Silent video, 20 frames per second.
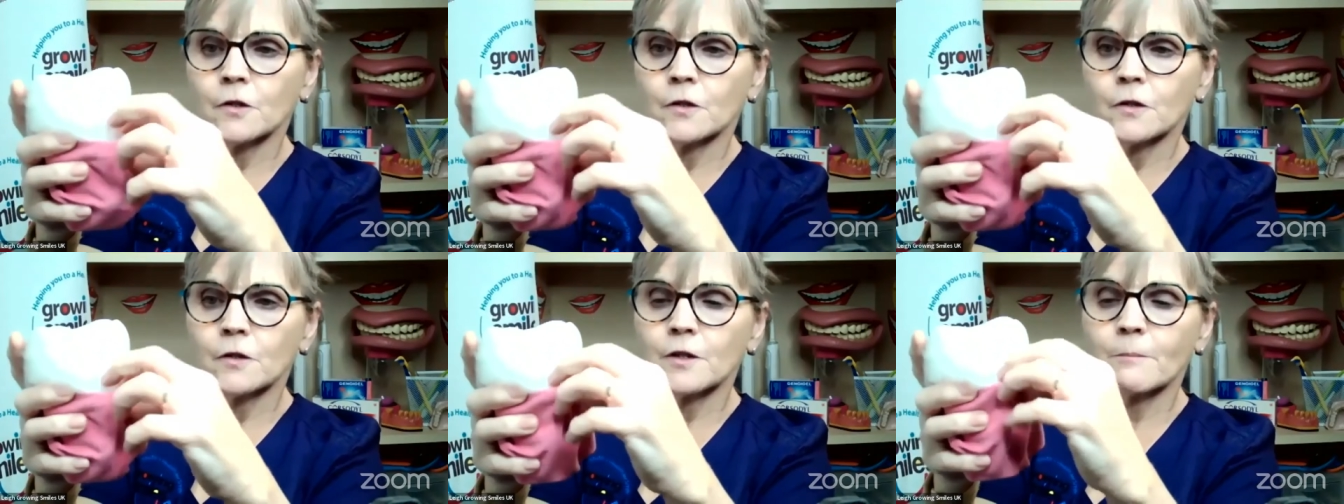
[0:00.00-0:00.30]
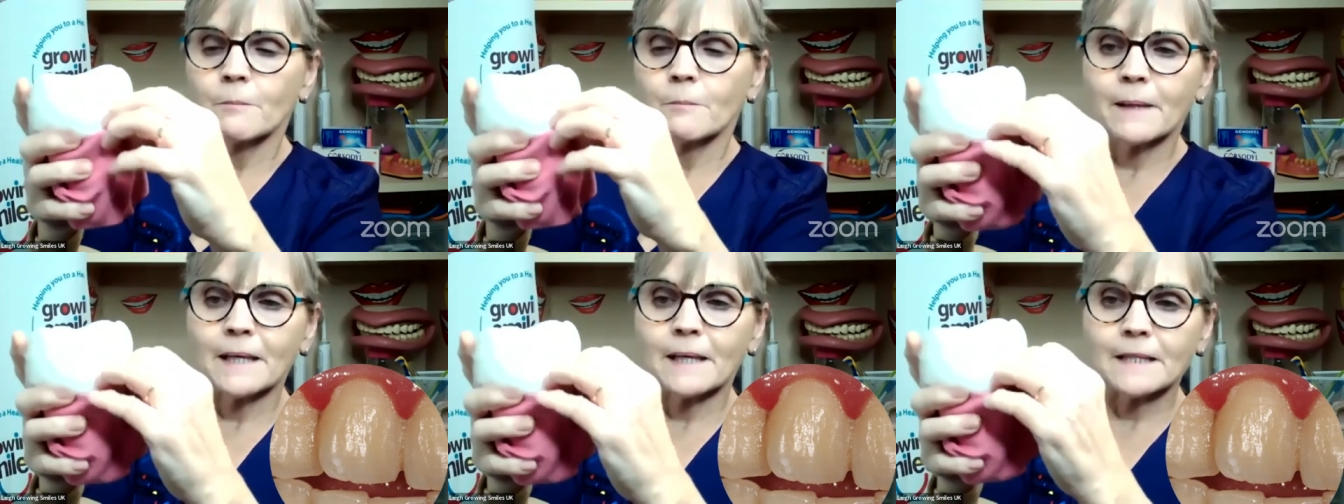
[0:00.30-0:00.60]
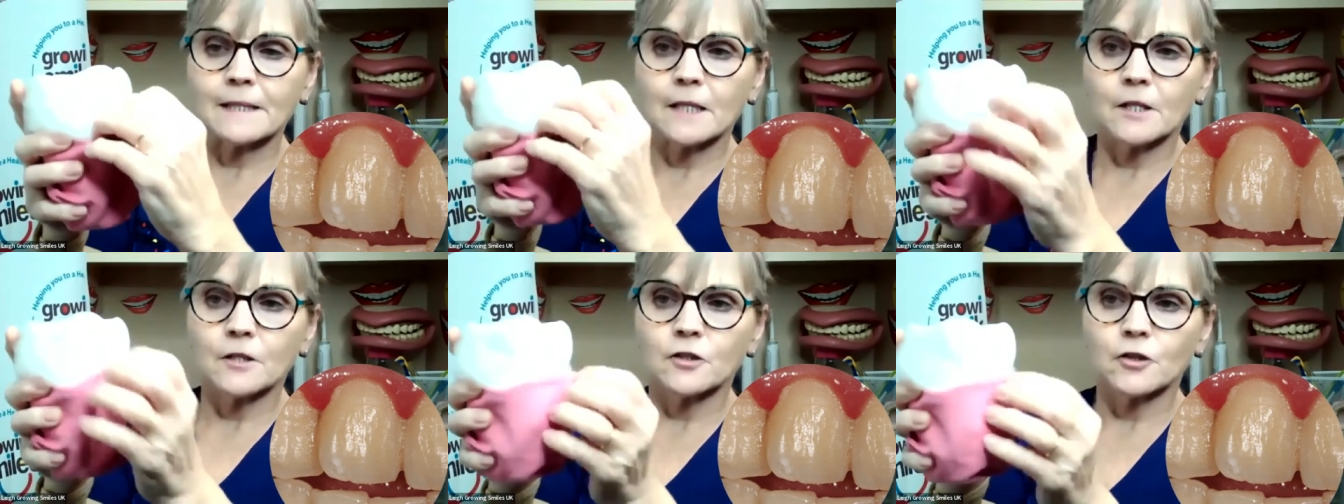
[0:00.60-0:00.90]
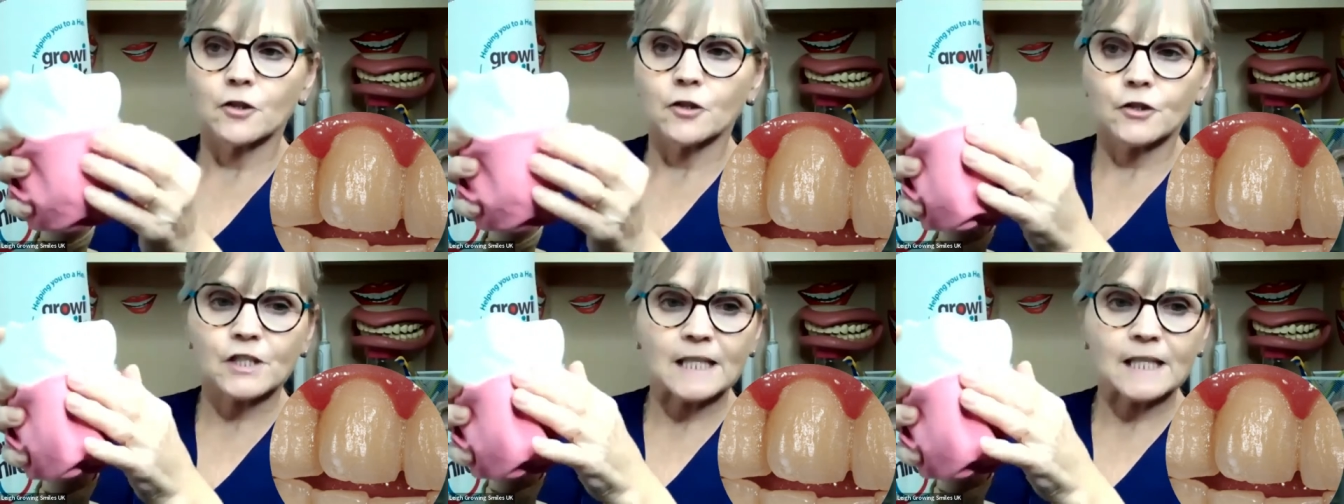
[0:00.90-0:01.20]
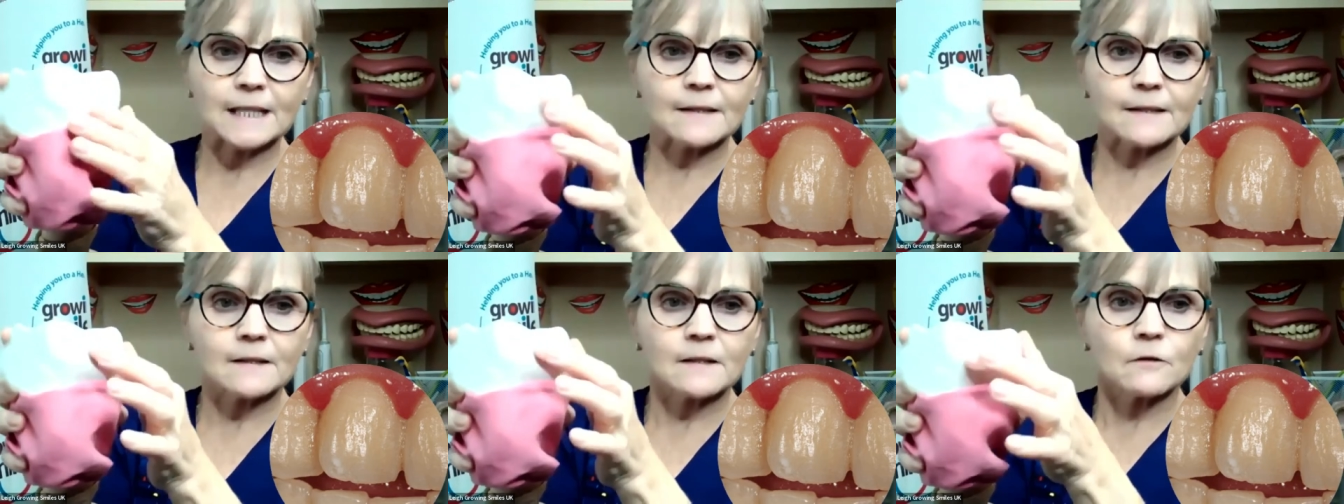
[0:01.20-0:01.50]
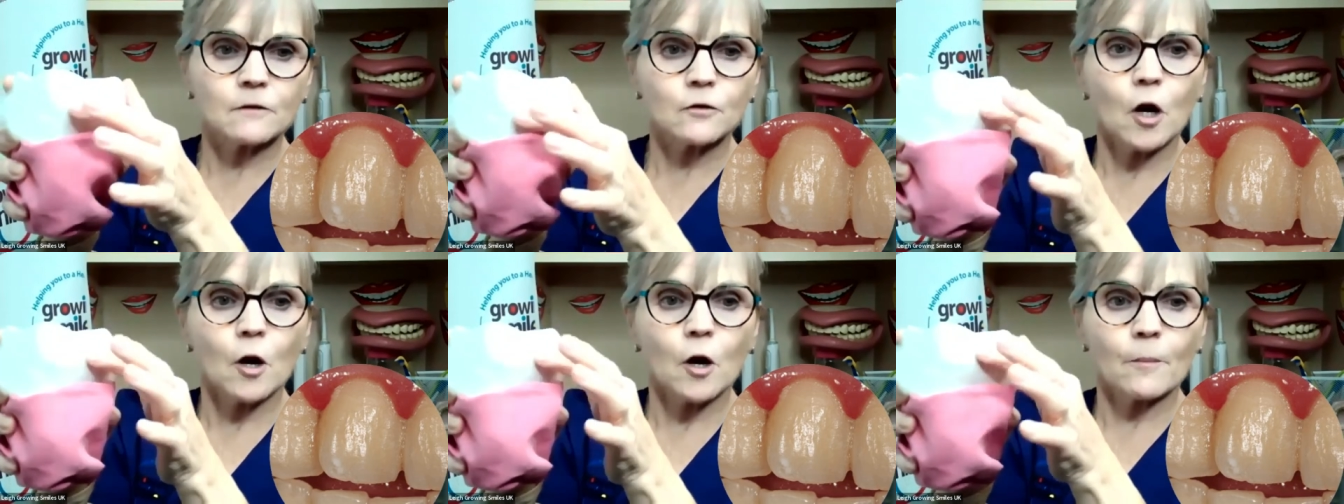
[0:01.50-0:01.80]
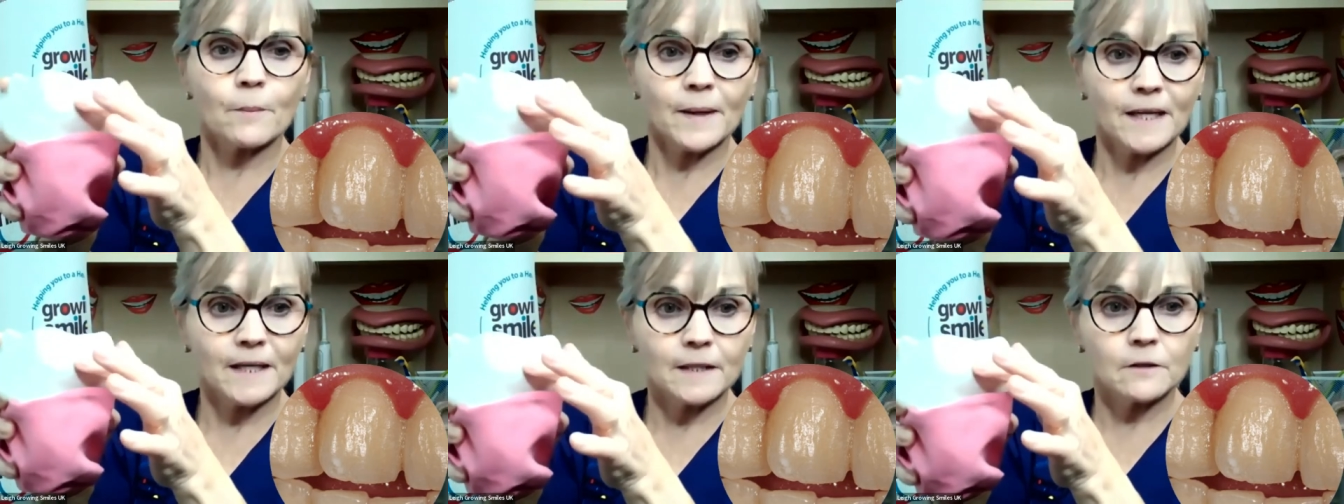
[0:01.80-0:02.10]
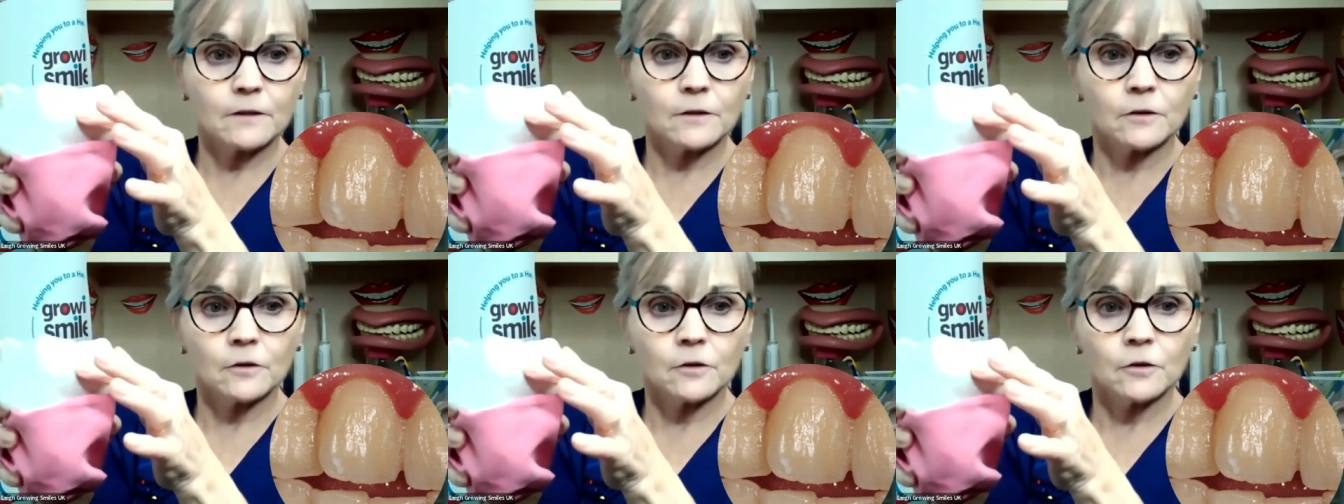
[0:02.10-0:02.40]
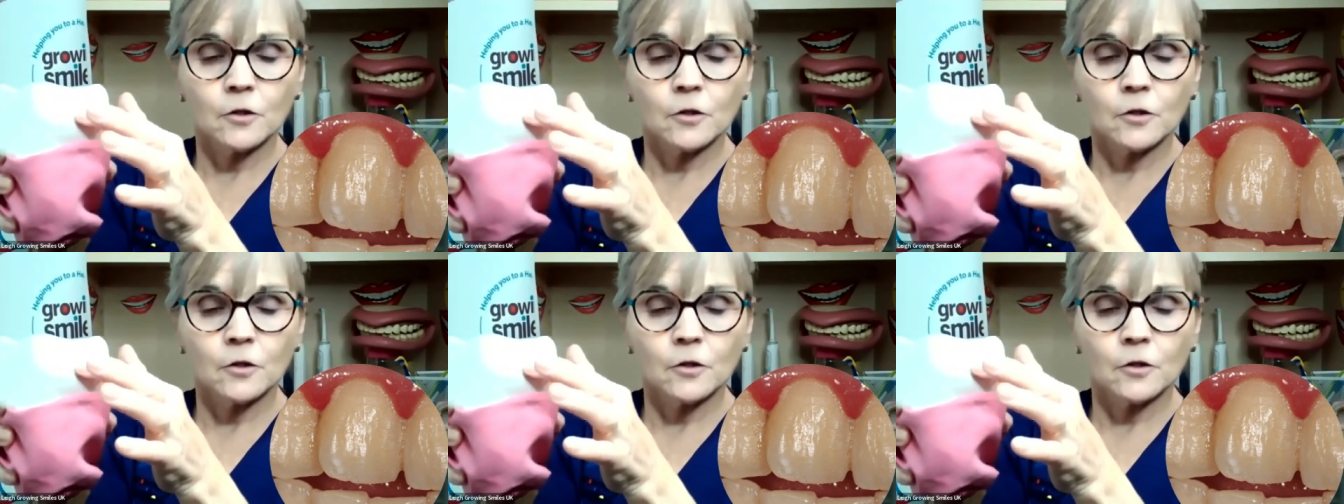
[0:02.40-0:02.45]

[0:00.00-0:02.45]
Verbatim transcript: the bit in your teeth up here,